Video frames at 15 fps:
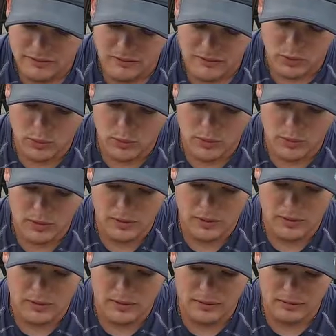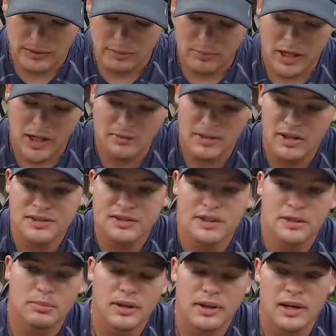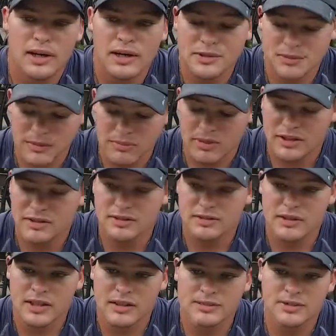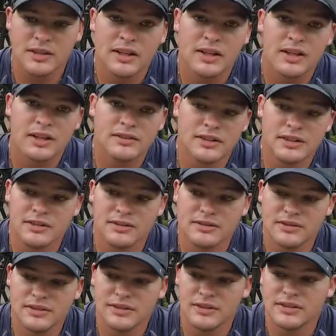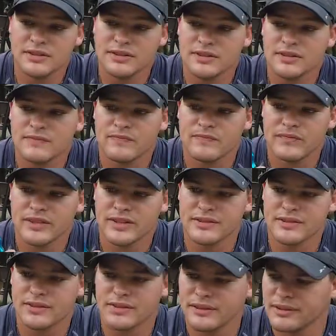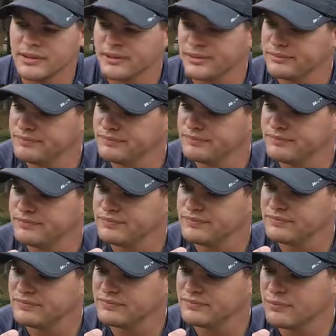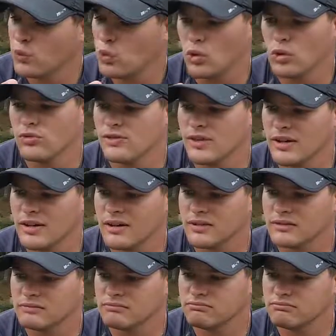For my primary set of pliers, when I'm not using the hemostats, I use these. These are Wolf Yock,